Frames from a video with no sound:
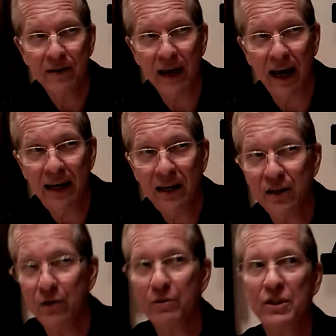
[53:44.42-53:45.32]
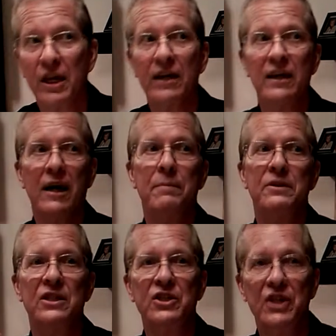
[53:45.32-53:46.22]
Okay? You suck it
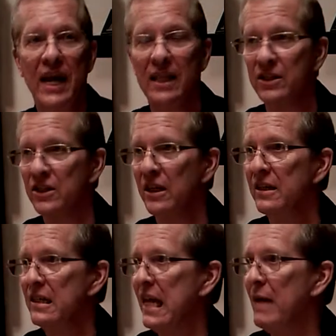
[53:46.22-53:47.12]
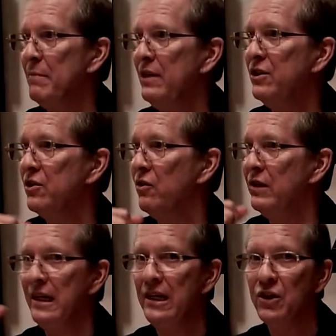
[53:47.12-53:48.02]
up as a challenge. Now, does that mean you're
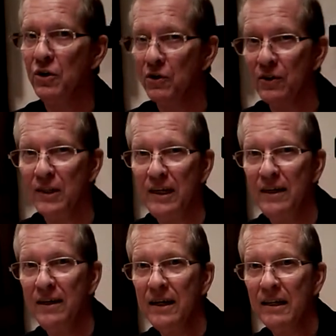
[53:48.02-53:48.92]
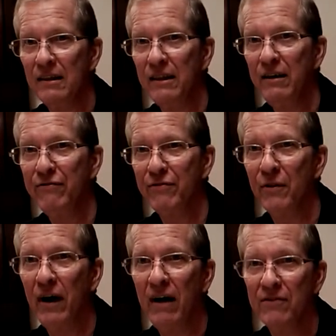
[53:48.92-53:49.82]
going to eternally live
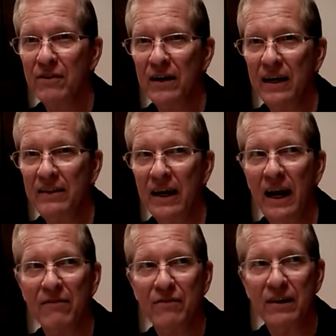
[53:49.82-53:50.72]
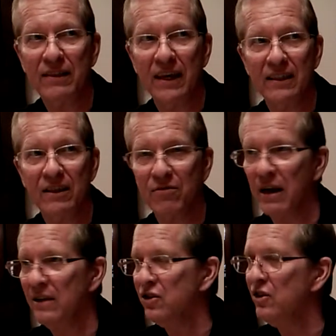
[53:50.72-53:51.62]
forever and that everything that
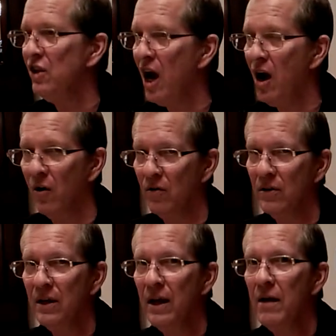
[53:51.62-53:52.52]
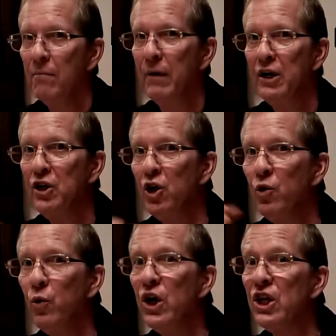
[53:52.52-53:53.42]
threatens? No. But
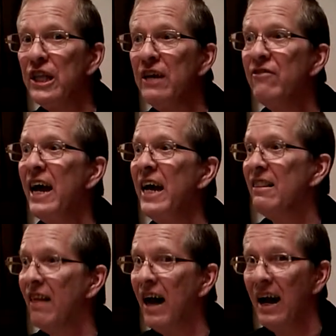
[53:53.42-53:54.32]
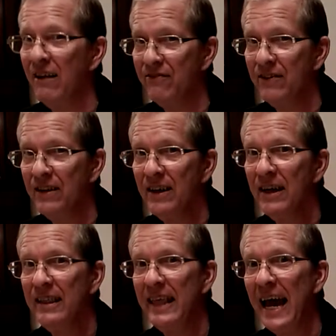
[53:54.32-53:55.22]
you will live a life
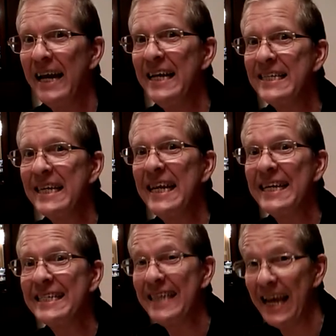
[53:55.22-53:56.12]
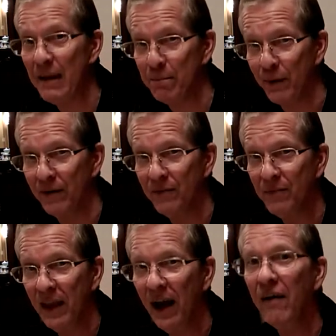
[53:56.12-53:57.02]
that is an example
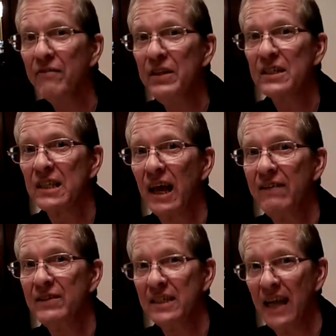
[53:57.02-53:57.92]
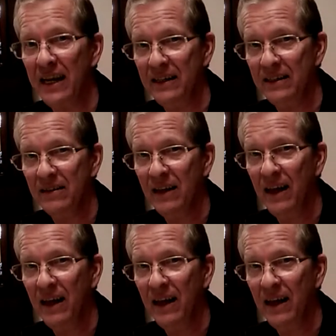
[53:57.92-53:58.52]
of this life state.